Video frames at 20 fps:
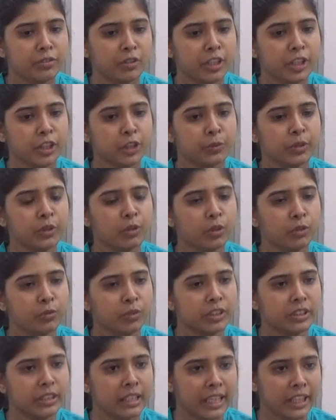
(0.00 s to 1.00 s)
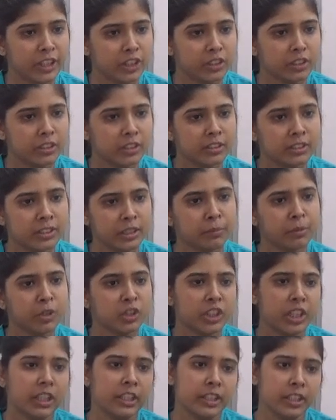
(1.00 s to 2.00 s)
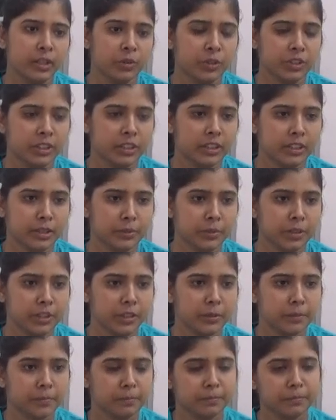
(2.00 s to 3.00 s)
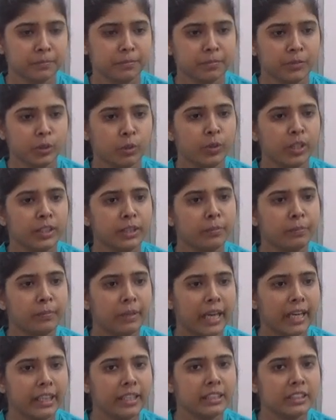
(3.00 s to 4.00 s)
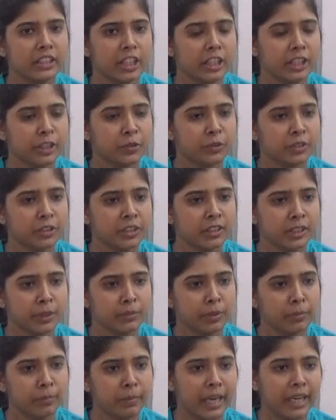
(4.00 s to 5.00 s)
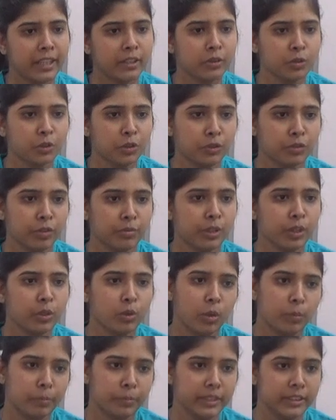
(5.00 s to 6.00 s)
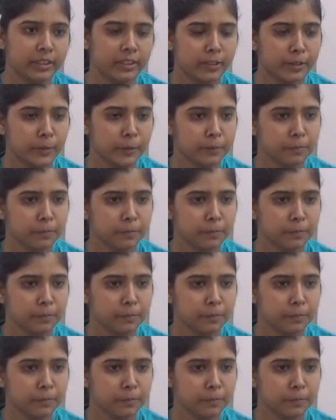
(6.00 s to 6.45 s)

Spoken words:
forest, we go for selection system or shelter root system, sir. Where the plant in shelter root system, the plant grows from the copies, sir.